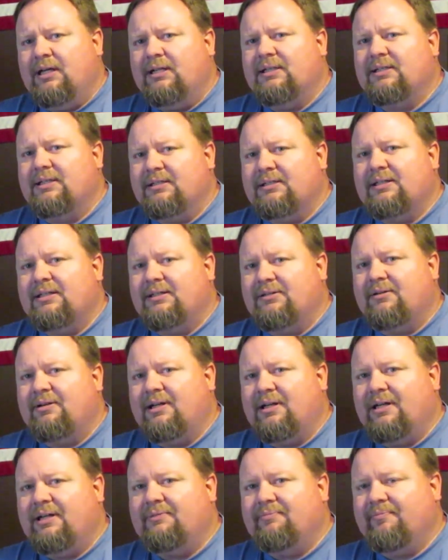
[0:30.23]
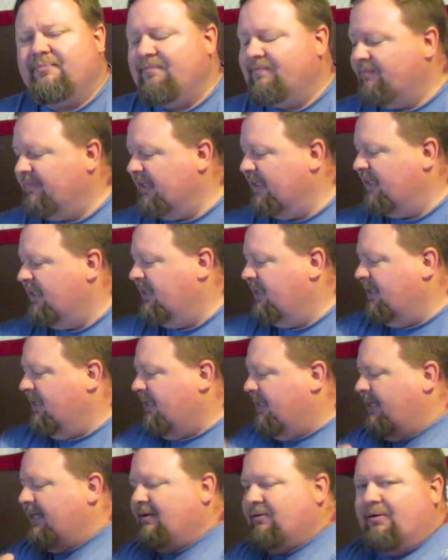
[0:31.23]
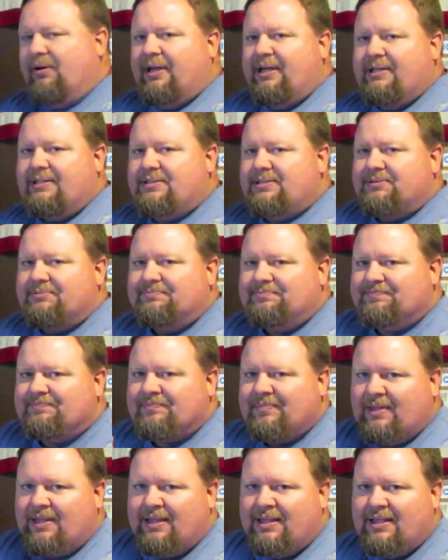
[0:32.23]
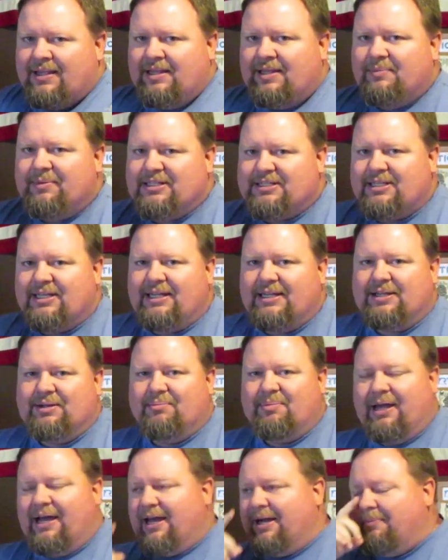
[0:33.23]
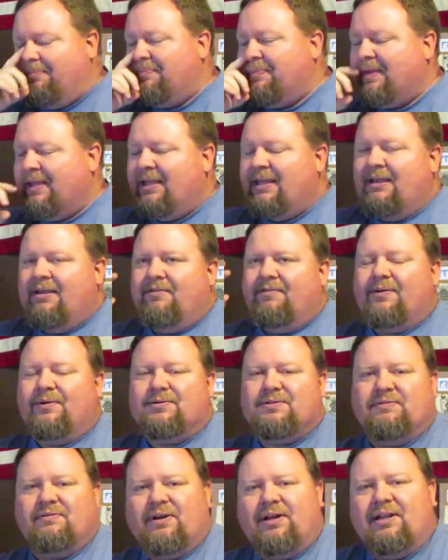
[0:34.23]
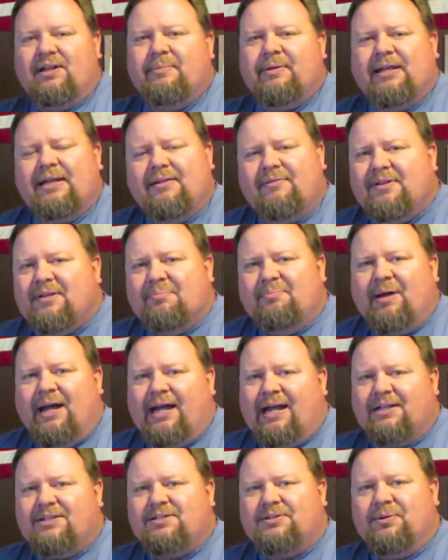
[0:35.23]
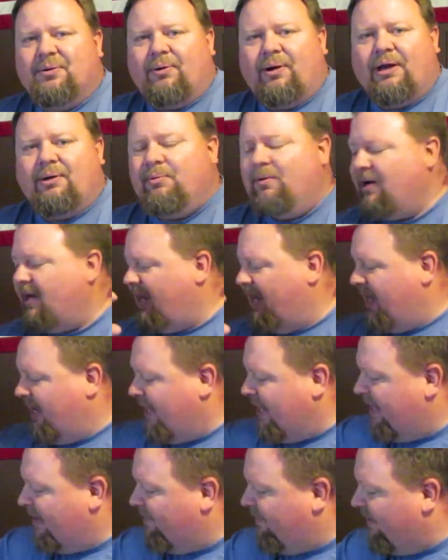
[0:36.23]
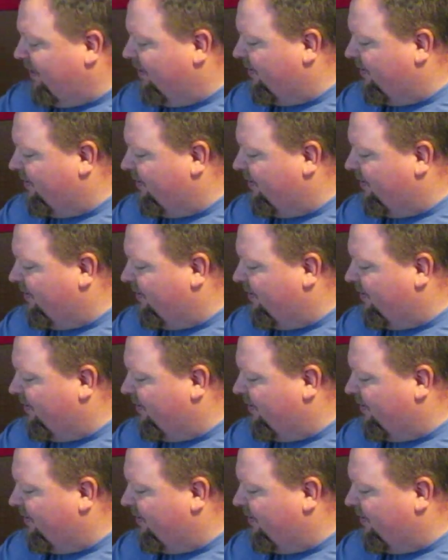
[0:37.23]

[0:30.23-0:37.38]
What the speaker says: I think that's right. Anyways, let me tell you about it. First of all, let me give you the backstory. What I have